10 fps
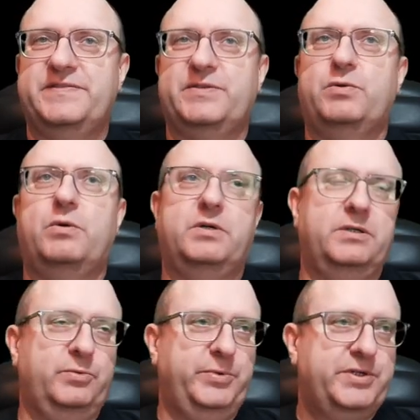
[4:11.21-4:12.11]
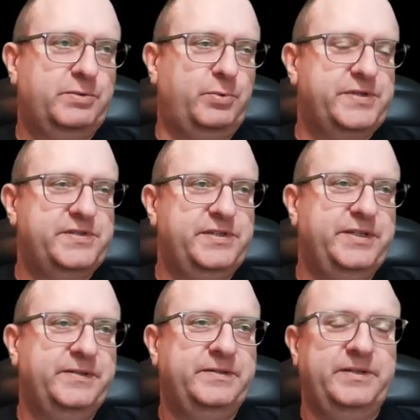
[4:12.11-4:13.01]
score, which was
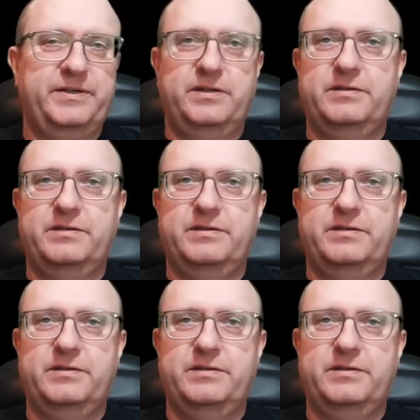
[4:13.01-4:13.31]
in